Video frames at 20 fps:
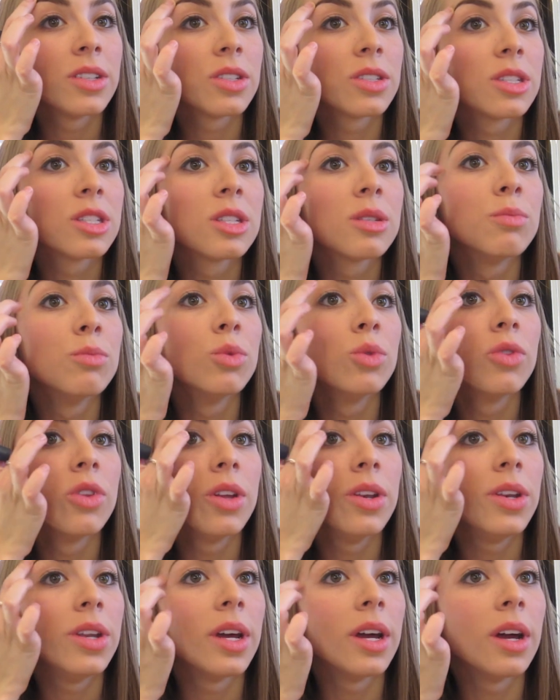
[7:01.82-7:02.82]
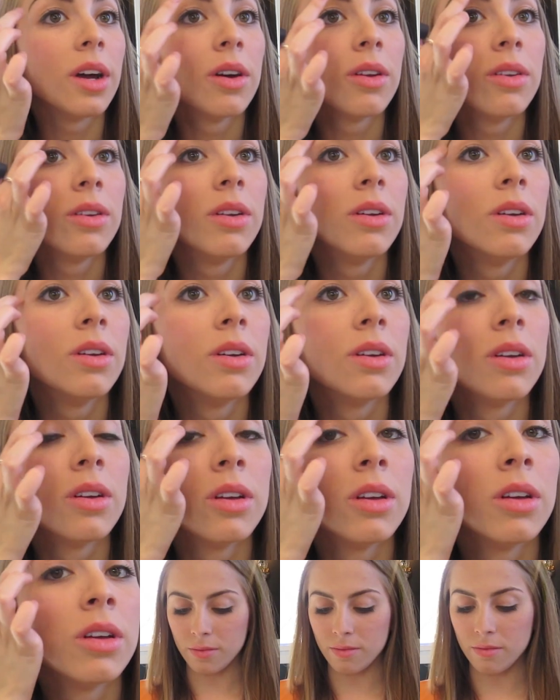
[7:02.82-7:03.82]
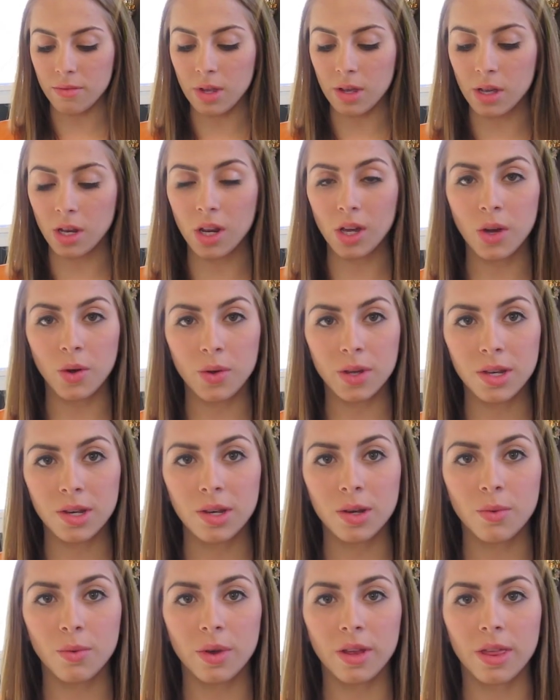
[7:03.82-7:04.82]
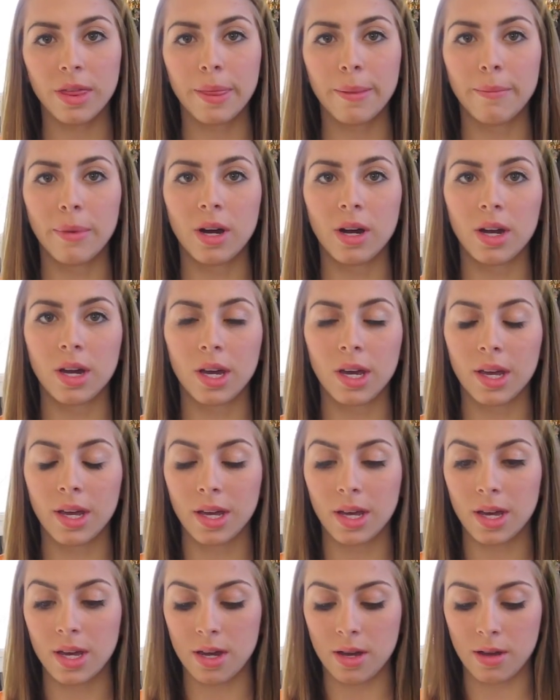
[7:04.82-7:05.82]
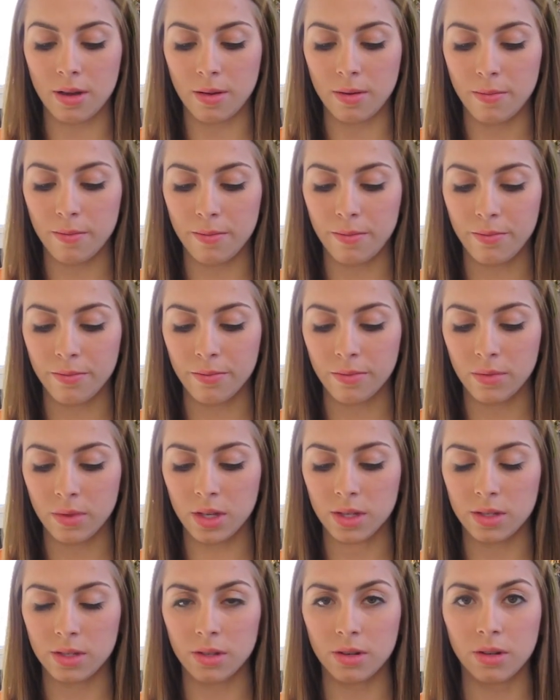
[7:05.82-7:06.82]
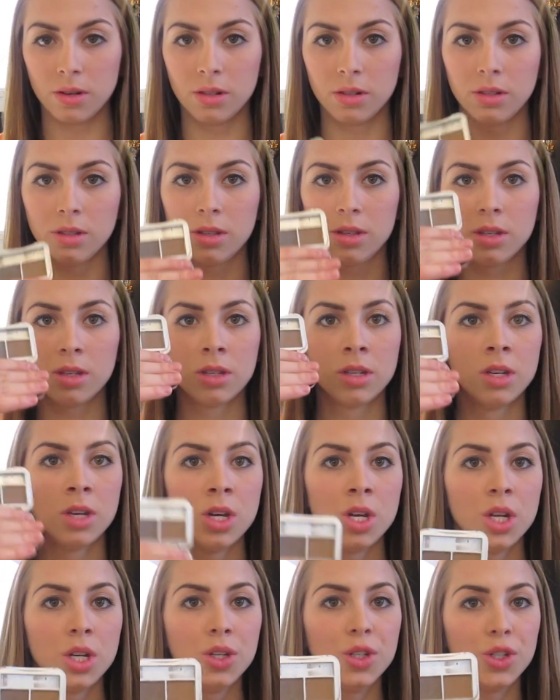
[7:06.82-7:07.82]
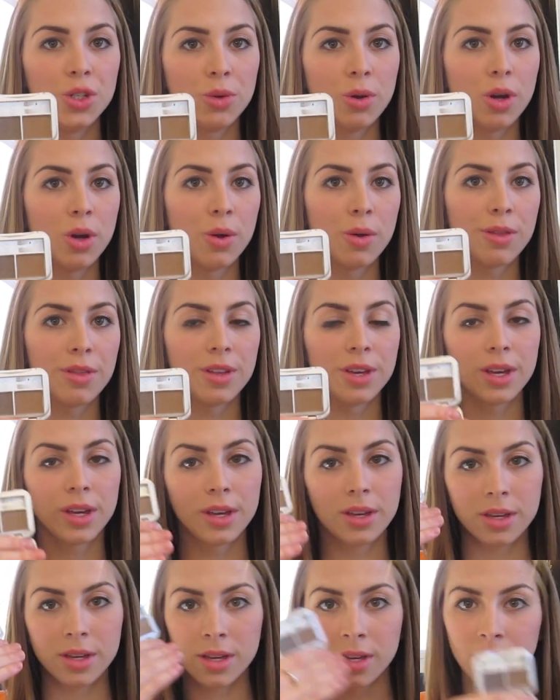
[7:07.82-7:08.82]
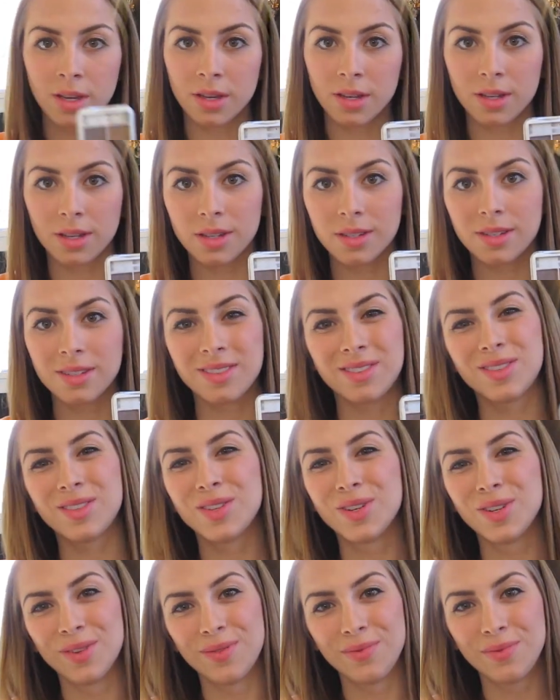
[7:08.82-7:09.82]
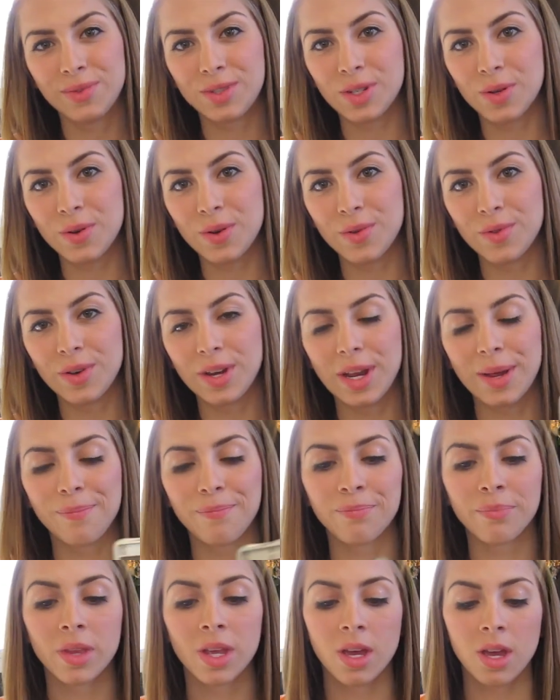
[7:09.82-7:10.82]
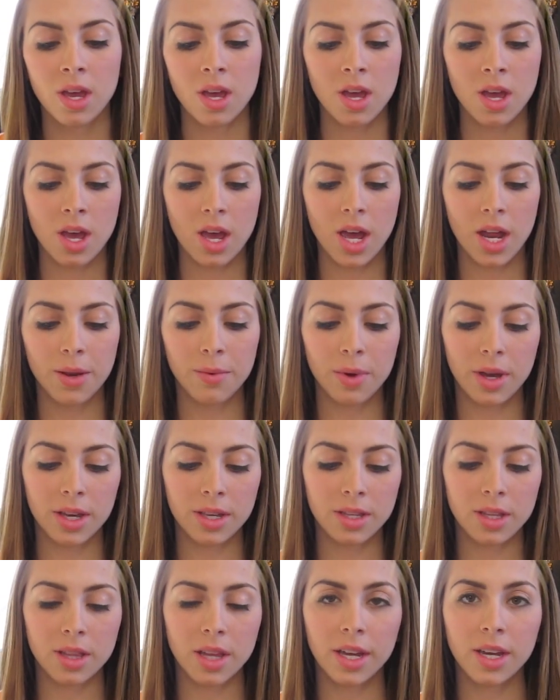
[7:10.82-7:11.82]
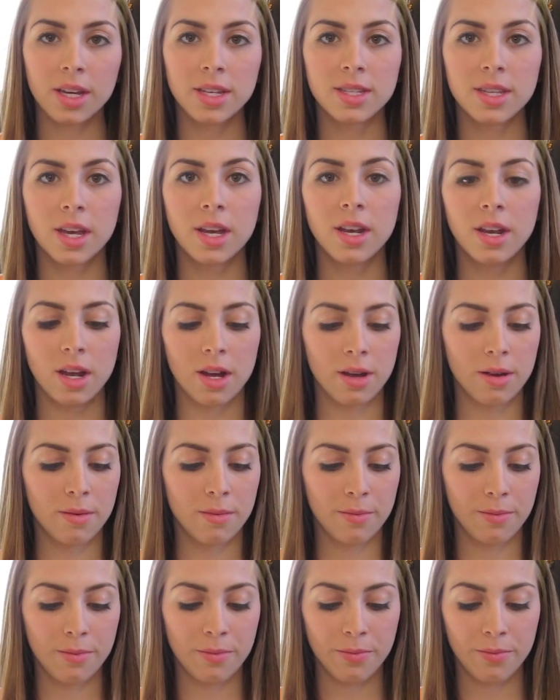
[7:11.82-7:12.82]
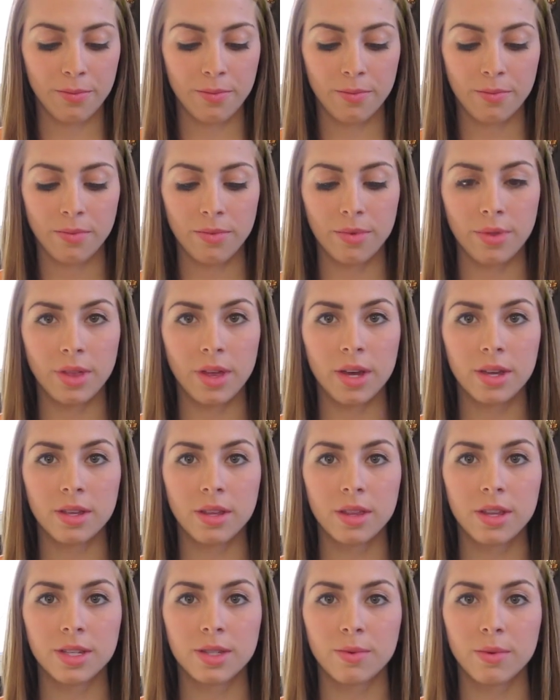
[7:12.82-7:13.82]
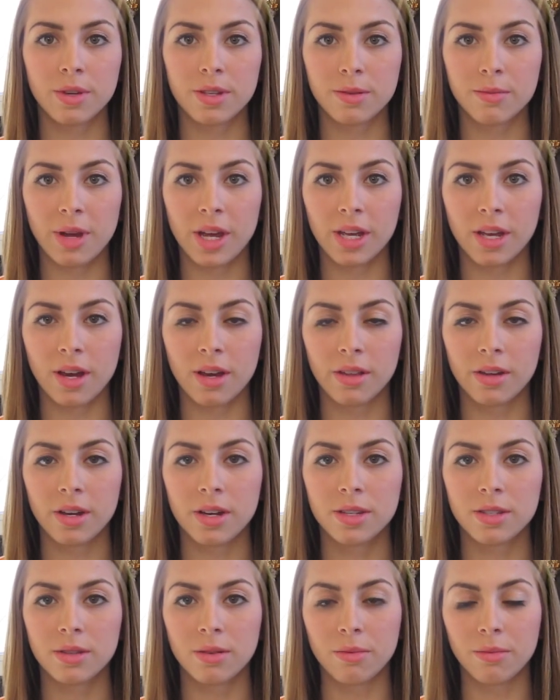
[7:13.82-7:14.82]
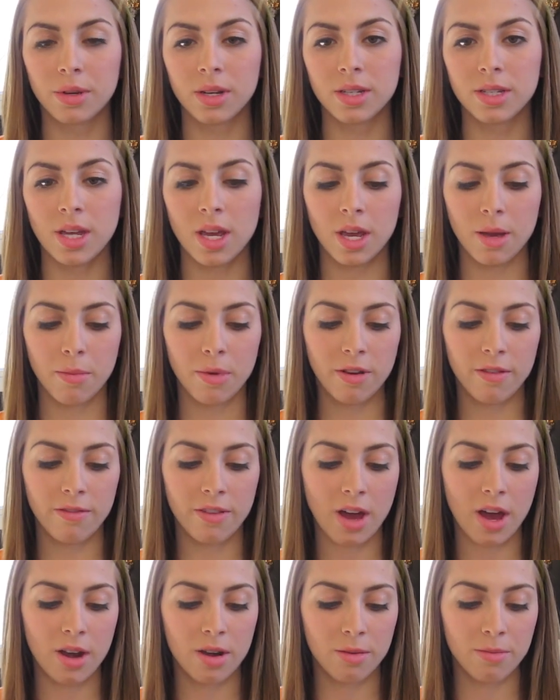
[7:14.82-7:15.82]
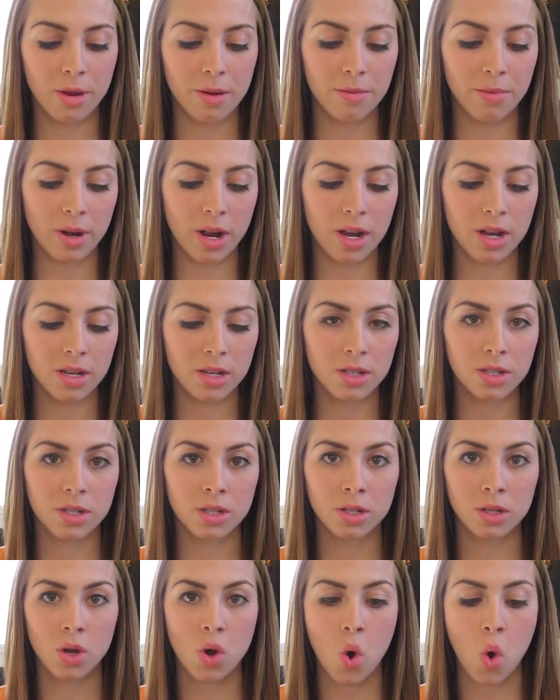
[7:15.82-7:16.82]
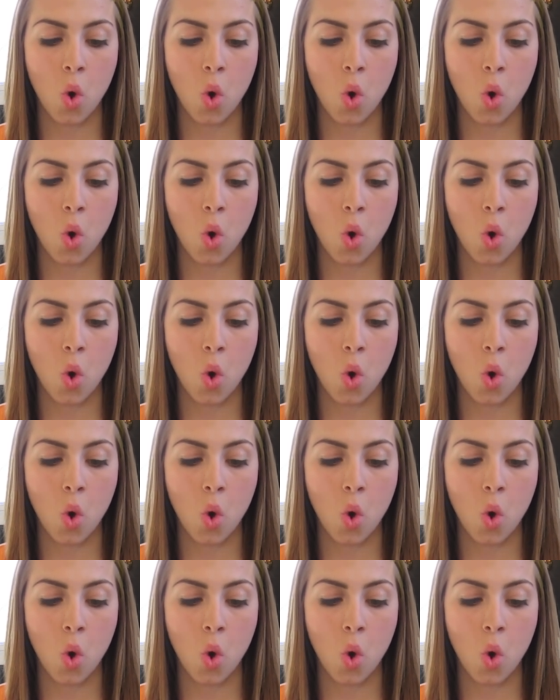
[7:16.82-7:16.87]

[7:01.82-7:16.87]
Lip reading: just smooth it down. I'm gonna go in with my this little duo thing. Still don't know the name. Anyway, and like I said, this one is my color, so I'm gonna take a bit of that on my brush.